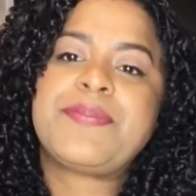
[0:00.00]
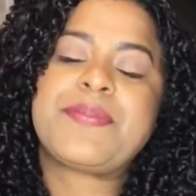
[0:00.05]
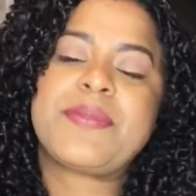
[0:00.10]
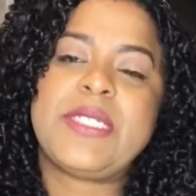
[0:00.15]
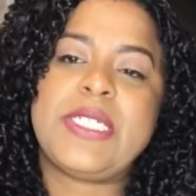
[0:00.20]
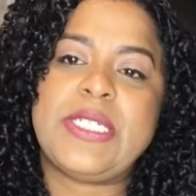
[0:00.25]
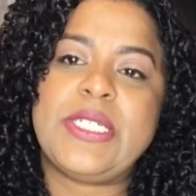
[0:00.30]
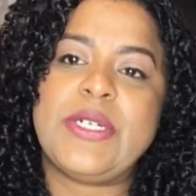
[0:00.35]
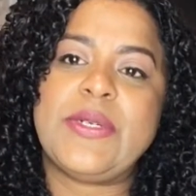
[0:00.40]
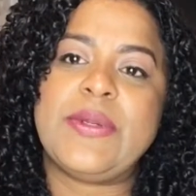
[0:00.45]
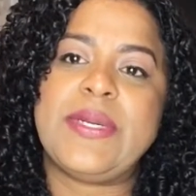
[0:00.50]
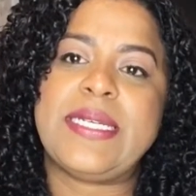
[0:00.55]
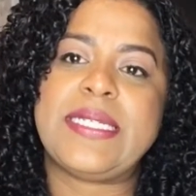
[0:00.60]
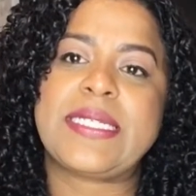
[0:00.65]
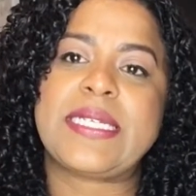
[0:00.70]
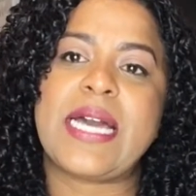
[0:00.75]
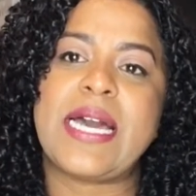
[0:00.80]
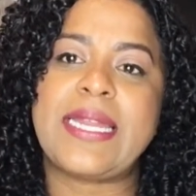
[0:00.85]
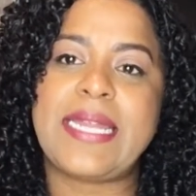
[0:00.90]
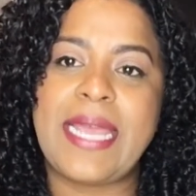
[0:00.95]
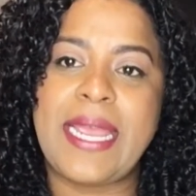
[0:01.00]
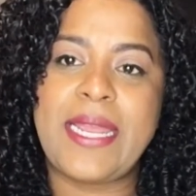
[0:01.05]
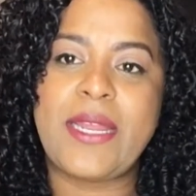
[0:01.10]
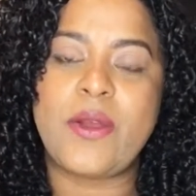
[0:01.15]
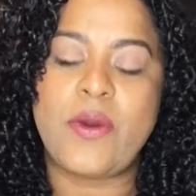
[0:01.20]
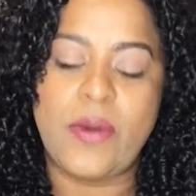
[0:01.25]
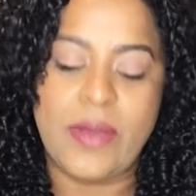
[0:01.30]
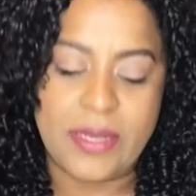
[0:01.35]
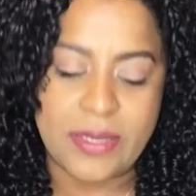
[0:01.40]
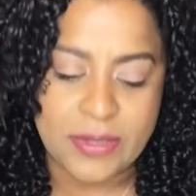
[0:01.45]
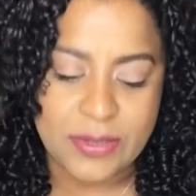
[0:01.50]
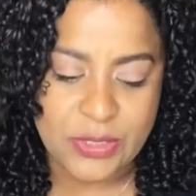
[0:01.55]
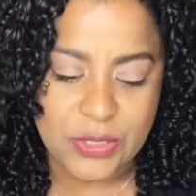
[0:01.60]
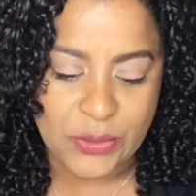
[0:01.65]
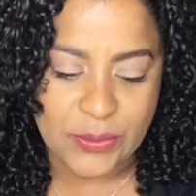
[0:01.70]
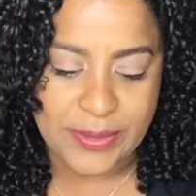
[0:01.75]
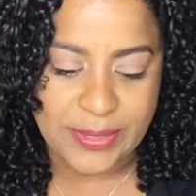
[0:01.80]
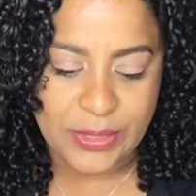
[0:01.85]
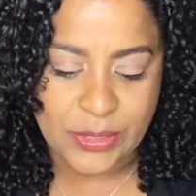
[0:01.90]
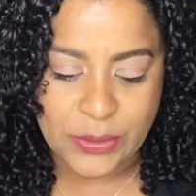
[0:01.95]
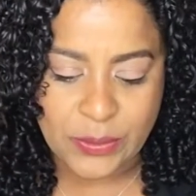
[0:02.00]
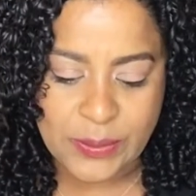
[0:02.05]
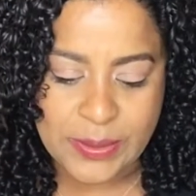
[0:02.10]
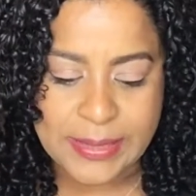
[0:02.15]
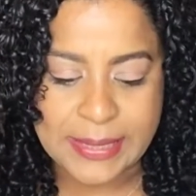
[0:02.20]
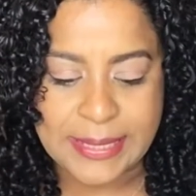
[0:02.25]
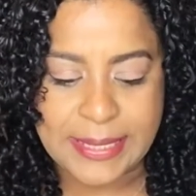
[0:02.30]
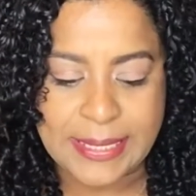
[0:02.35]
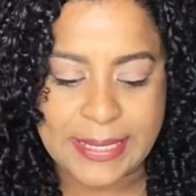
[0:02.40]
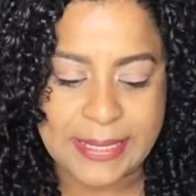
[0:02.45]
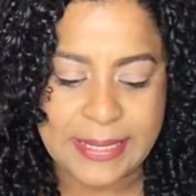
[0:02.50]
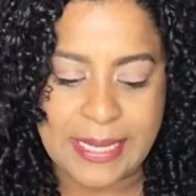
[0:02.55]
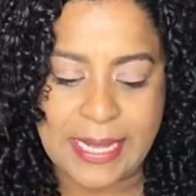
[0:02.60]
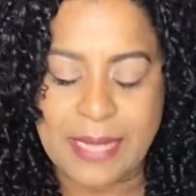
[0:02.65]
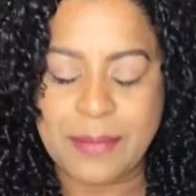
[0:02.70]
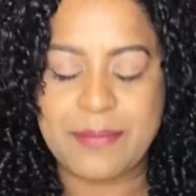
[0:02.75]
You know, it's got 8 oils. You can Google it.